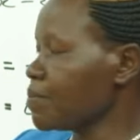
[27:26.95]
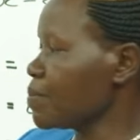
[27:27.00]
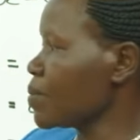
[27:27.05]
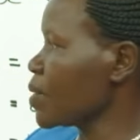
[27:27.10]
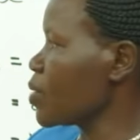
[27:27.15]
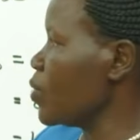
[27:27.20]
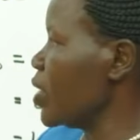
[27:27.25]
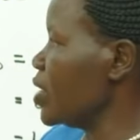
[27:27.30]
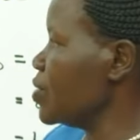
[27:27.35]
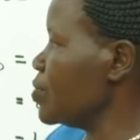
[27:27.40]

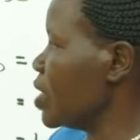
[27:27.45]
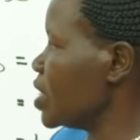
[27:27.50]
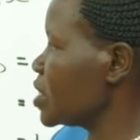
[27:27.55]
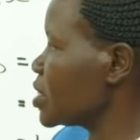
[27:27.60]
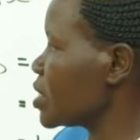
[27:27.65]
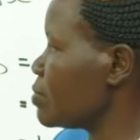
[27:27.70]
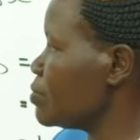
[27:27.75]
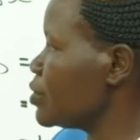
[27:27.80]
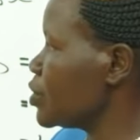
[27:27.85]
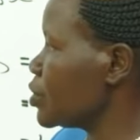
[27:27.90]
when we are
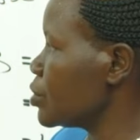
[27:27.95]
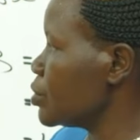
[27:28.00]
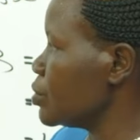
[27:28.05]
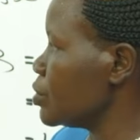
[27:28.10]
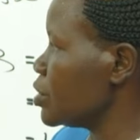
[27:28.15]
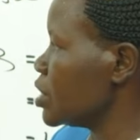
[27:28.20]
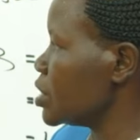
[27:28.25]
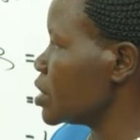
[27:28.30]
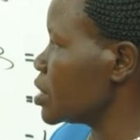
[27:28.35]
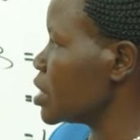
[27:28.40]

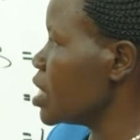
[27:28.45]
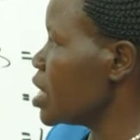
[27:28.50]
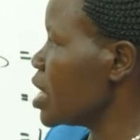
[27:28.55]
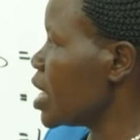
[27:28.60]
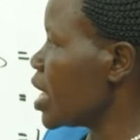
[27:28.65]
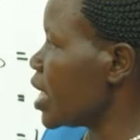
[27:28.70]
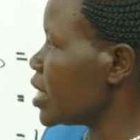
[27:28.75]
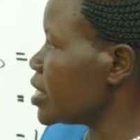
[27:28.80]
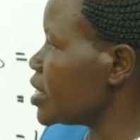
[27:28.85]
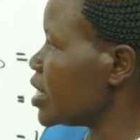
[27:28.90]
substituting.
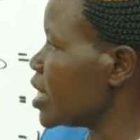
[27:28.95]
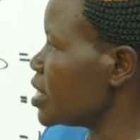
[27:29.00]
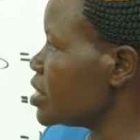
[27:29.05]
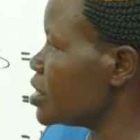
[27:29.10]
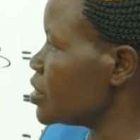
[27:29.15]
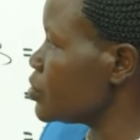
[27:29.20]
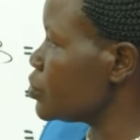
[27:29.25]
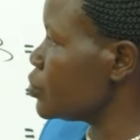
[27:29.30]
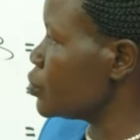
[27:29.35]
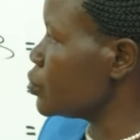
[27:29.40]
And then
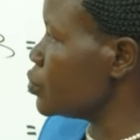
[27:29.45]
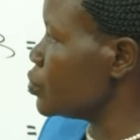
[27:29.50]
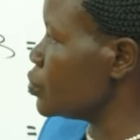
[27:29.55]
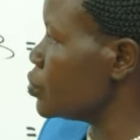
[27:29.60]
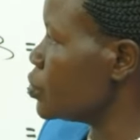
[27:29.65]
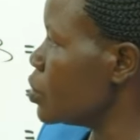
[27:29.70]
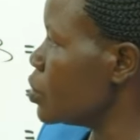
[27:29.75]
2,